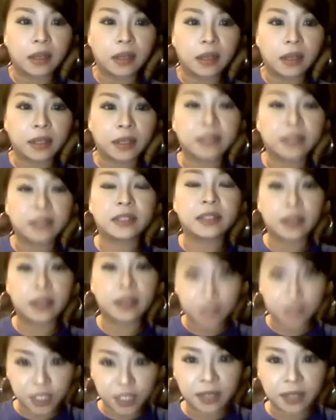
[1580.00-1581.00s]
Casting as,
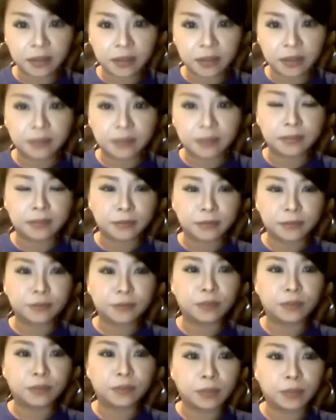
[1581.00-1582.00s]
and singing?
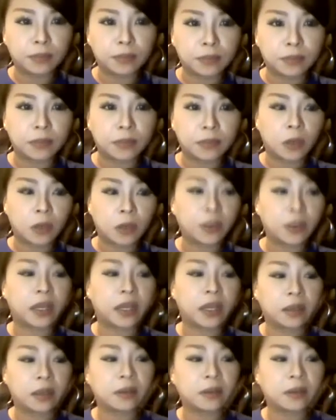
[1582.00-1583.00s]

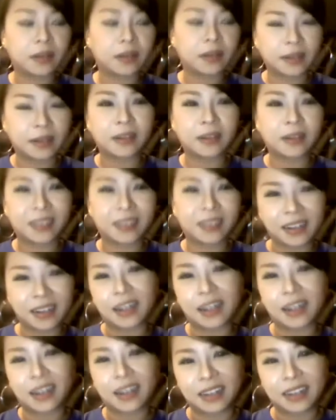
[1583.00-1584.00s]
Okay.
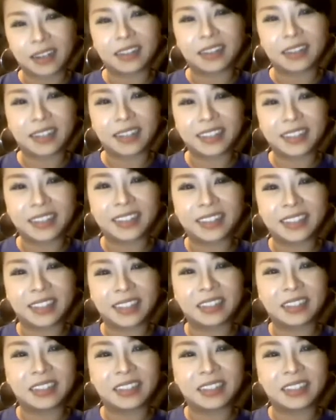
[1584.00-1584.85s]
I see.